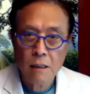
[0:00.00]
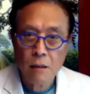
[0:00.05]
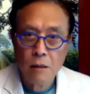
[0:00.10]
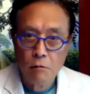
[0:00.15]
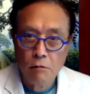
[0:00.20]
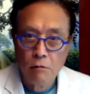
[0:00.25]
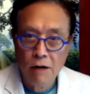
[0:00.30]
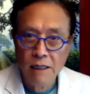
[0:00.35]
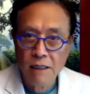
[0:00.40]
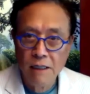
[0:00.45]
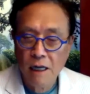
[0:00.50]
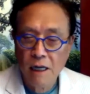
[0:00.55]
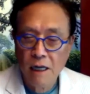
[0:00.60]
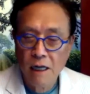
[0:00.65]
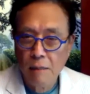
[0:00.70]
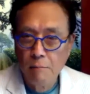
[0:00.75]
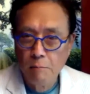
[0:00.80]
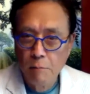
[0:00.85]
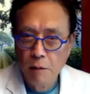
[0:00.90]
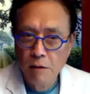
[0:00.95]
Right
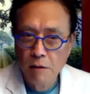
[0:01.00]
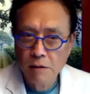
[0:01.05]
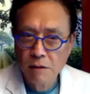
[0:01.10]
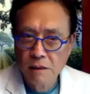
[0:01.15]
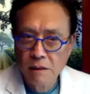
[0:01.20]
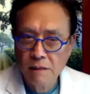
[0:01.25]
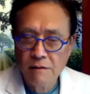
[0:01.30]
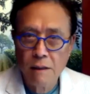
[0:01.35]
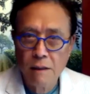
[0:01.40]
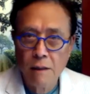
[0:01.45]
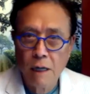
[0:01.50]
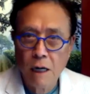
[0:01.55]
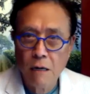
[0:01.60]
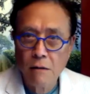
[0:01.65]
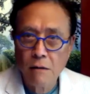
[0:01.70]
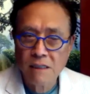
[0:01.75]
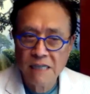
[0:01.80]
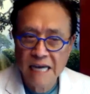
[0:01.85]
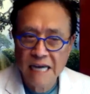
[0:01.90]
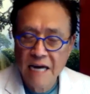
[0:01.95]
now, most of our
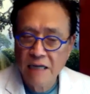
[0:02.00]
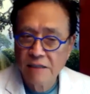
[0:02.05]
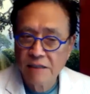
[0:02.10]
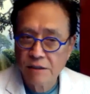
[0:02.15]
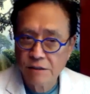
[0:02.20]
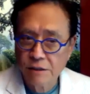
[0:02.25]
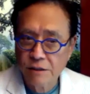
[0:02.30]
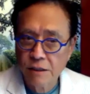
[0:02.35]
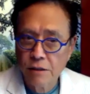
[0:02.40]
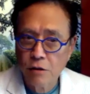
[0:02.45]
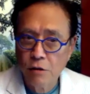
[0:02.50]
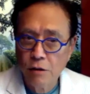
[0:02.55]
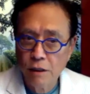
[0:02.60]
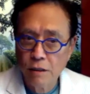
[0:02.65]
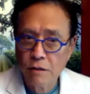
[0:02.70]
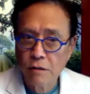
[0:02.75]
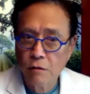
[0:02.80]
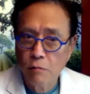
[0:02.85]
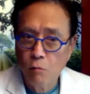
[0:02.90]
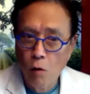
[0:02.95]
taxes are going
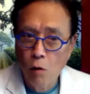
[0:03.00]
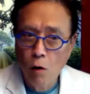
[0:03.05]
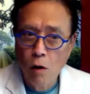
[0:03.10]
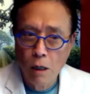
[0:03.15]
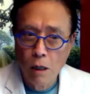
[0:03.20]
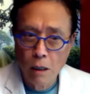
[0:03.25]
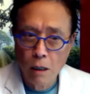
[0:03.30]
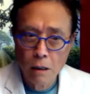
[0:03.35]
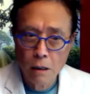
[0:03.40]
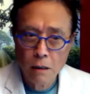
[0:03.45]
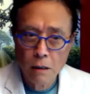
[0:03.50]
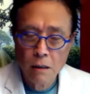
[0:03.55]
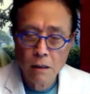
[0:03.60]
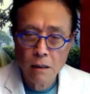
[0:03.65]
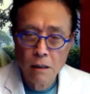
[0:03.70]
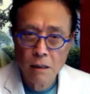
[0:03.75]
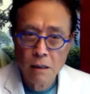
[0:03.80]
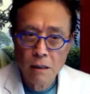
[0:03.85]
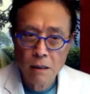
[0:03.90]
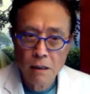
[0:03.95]
to war.
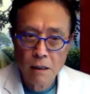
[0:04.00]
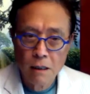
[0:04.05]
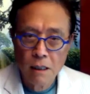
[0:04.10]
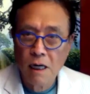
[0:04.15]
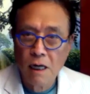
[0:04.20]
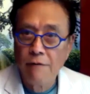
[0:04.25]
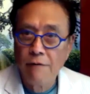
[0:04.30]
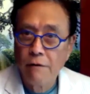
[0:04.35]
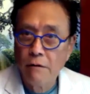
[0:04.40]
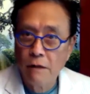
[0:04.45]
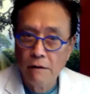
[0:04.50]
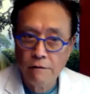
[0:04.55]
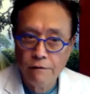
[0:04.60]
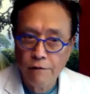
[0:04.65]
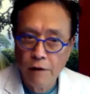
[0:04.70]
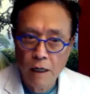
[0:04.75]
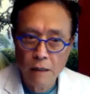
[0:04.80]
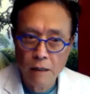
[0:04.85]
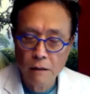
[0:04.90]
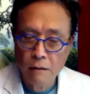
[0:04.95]
I've already
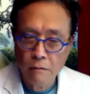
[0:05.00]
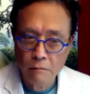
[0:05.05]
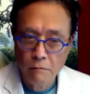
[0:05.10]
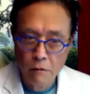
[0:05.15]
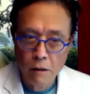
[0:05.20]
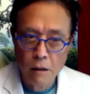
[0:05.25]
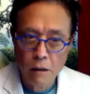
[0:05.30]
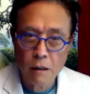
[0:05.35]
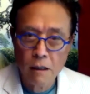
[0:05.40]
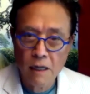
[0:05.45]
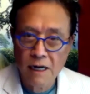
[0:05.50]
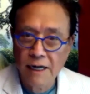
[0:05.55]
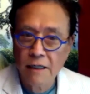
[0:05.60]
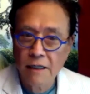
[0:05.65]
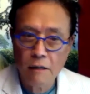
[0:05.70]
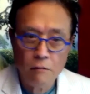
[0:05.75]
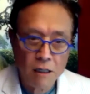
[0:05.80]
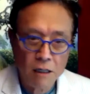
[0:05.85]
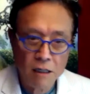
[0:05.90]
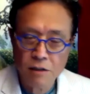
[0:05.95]
fought in war. I
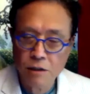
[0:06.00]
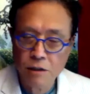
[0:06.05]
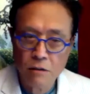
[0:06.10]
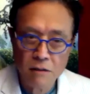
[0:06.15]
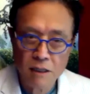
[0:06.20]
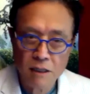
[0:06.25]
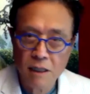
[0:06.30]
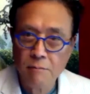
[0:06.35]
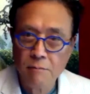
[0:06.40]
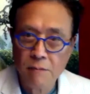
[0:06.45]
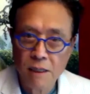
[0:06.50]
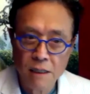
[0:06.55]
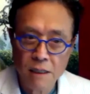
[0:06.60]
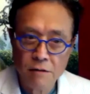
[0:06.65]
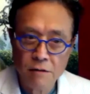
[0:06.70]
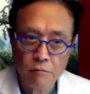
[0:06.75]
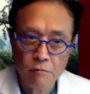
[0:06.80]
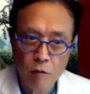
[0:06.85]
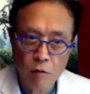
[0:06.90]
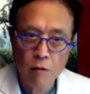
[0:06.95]
don't want to donate money
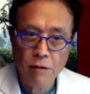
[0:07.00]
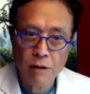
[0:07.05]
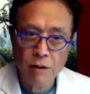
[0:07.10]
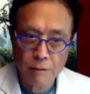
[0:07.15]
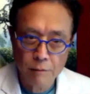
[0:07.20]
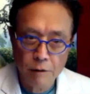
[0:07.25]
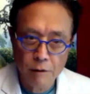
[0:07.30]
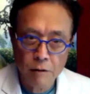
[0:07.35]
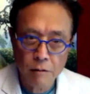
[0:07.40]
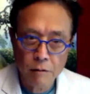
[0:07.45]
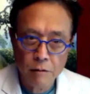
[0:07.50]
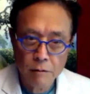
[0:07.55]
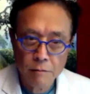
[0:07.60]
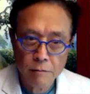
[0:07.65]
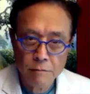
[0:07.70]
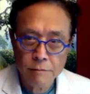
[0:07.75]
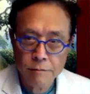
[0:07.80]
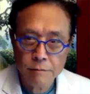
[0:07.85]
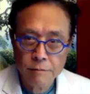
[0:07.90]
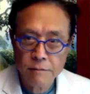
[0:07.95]
to war anymore.
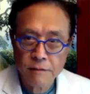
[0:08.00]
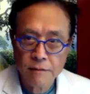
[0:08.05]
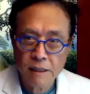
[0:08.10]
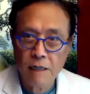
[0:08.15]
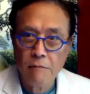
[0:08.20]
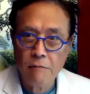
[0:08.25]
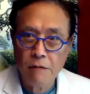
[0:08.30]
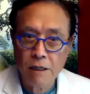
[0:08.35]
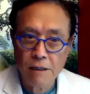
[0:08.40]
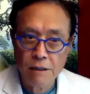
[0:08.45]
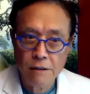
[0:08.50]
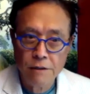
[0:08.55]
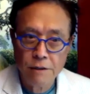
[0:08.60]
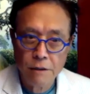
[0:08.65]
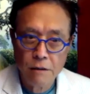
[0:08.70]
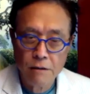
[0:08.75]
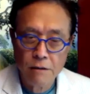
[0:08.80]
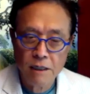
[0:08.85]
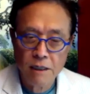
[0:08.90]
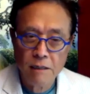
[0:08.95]
I'd rather
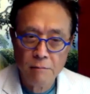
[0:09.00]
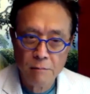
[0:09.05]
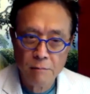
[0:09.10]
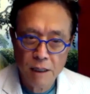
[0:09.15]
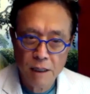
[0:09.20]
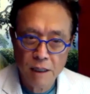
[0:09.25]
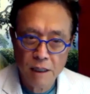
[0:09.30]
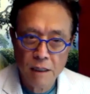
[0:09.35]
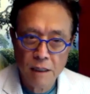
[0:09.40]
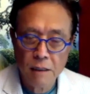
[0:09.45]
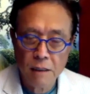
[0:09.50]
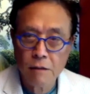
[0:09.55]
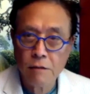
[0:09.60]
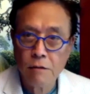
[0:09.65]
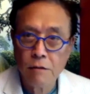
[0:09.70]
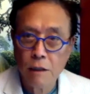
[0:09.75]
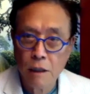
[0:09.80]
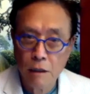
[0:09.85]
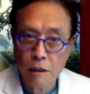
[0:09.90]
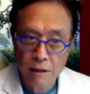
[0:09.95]
donate money
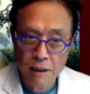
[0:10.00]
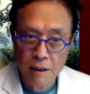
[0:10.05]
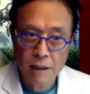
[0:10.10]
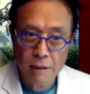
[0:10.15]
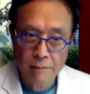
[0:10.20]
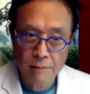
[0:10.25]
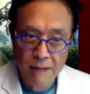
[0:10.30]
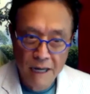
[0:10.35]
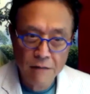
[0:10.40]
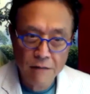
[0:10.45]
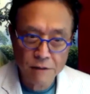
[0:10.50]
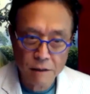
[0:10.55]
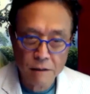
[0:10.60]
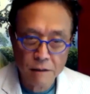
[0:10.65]
into low-income housing.